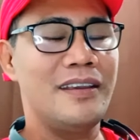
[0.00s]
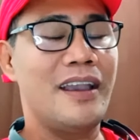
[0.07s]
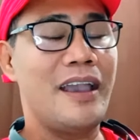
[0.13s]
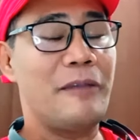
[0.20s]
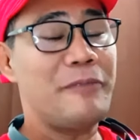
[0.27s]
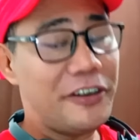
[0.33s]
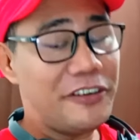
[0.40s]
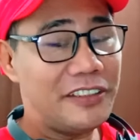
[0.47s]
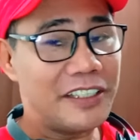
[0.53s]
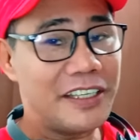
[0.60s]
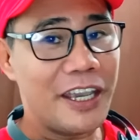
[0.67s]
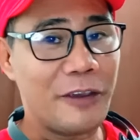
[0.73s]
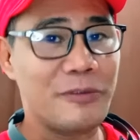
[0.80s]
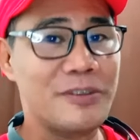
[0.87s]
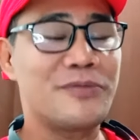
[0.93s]

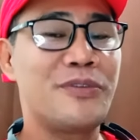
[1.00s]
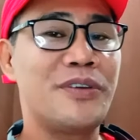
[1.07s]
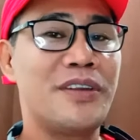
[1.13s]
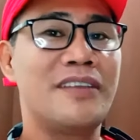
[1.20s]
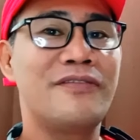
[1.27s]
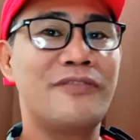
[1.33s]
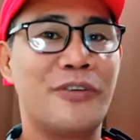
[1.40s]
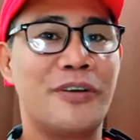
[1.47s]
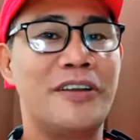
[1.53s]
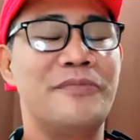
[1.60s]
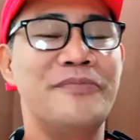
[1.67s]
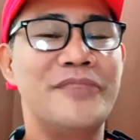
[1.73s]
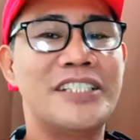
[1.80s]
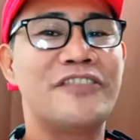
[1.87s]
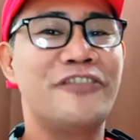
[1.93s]
apparently I was rooting for
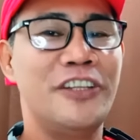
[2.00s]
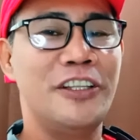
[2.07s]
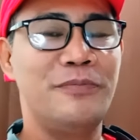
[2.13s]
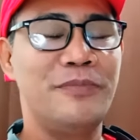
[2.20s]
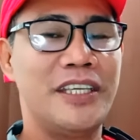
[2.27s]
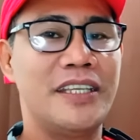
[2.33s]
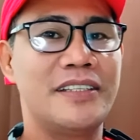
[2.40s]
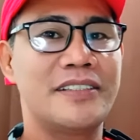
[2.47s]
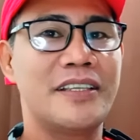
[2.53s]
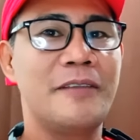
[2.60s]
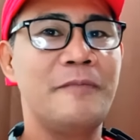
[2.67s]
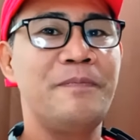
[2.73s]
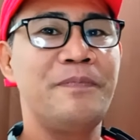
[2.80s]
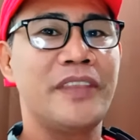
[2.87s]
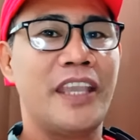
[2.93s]
Miss Philippines,
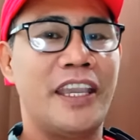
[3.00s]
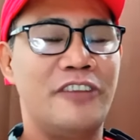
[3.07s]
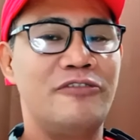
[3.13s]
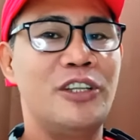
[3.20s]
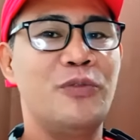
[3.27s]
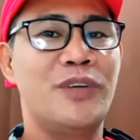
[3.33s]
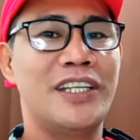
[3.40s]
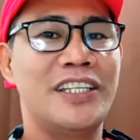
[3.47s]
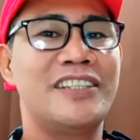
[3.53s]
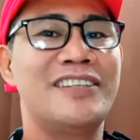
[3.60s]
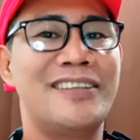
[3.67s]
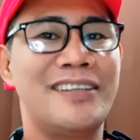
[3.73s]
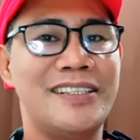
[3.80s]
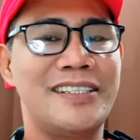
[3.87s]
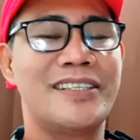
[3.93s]
and I really wanted
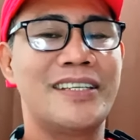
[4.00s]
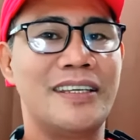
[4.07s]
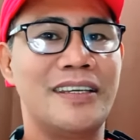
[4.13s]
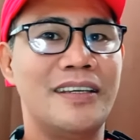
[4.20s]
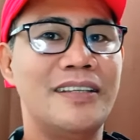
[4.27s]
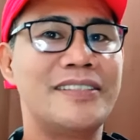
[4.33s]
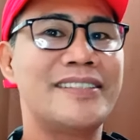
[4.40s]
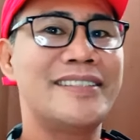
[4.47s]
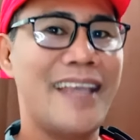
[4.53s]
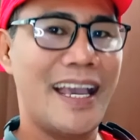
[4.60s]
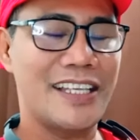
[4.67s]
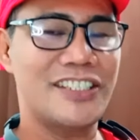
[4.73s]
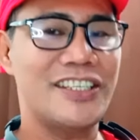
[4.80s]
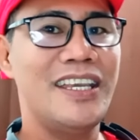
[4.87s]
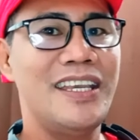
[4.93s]
her to
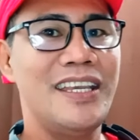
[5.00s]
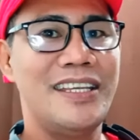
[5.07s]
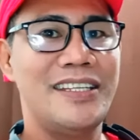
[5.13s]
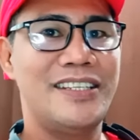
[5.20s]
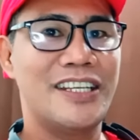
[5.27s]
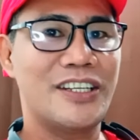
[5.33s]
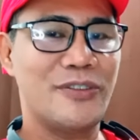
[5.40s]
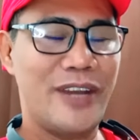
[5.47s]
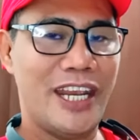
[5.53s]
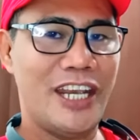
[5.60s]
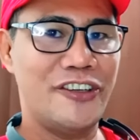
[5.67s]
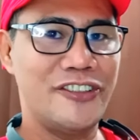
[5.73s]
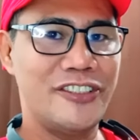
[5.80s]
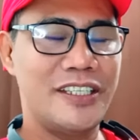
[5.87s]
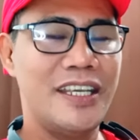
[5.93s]
snatch the
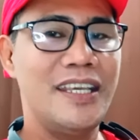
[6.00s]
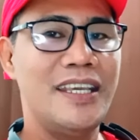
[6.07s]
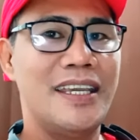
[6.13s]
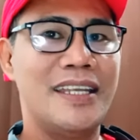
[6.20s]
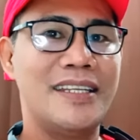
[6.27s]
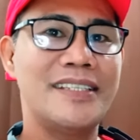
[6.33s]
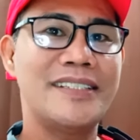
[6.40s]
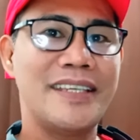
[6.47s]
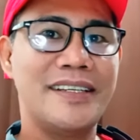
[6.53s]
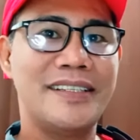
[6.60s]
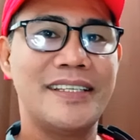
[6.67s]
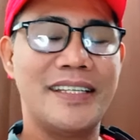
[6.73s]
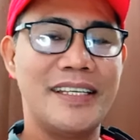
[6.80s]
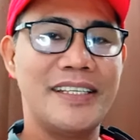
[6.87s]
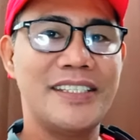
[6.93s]
crown in this year's
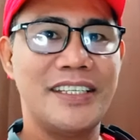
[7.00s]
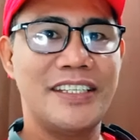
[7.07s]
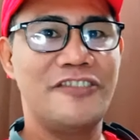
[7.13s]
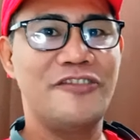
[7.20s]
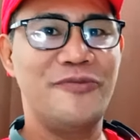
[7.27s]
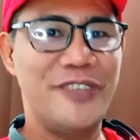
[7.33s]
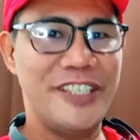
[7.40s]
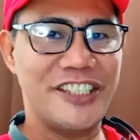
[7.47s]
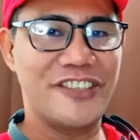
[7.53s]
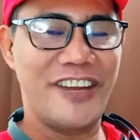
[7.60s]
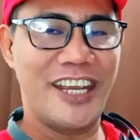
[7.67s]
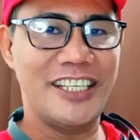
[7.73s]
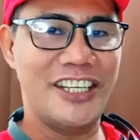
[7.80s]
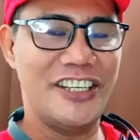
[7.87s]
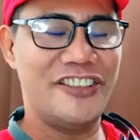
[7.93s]
edition of Miss
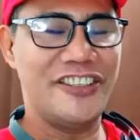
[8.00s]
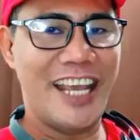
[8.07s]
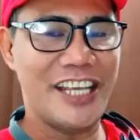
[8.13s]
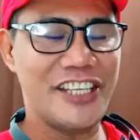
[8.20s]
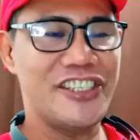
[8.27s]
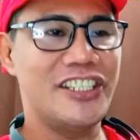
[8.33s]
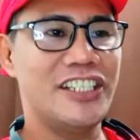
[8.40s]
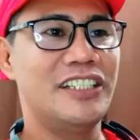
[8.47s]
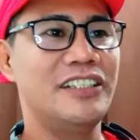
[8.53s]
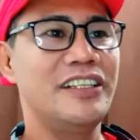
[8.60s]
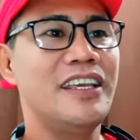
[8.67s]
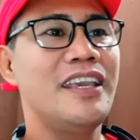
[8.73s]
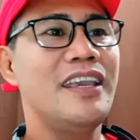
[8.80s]
Grand International.